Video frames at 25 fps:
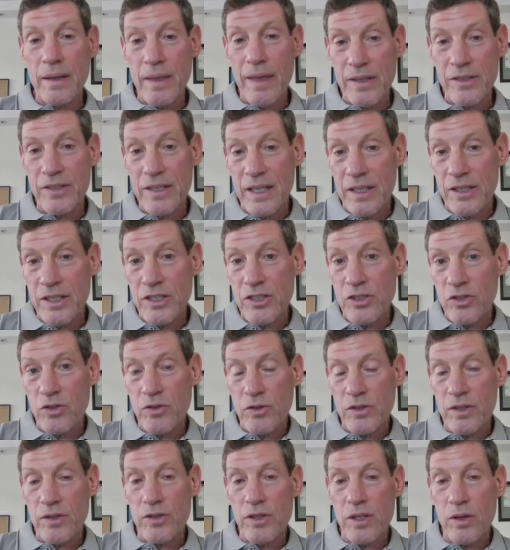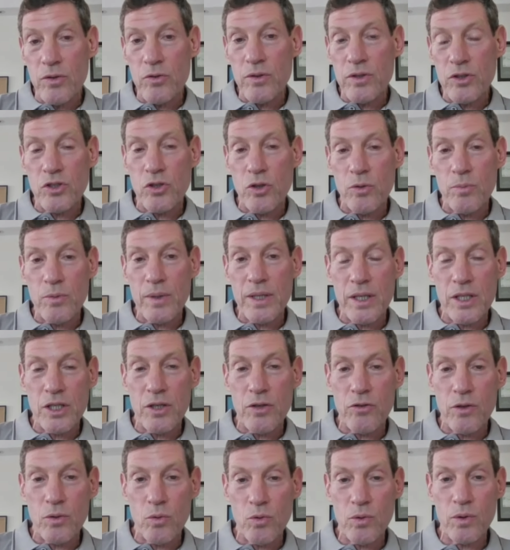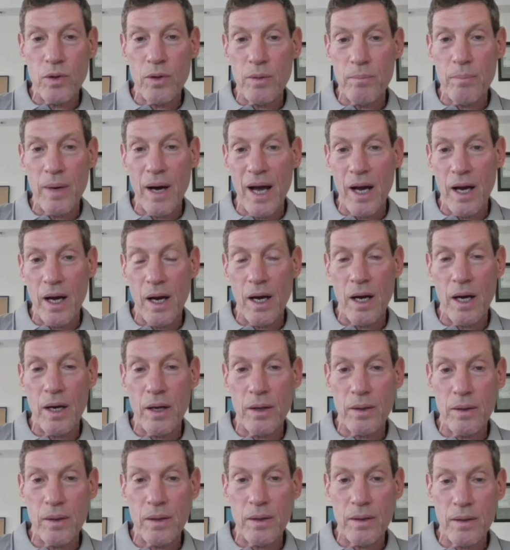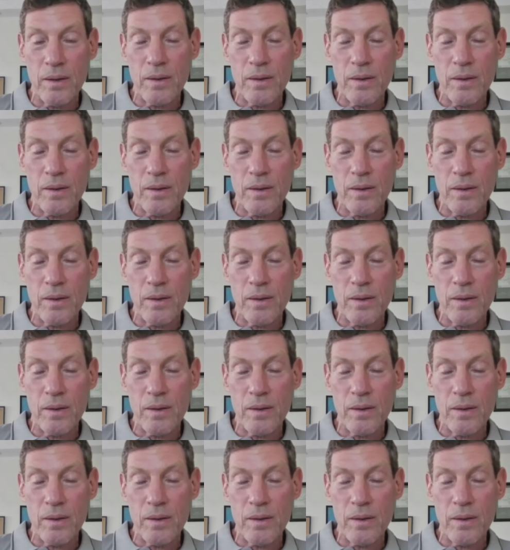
it's that he's using the original meaning of the word Baal,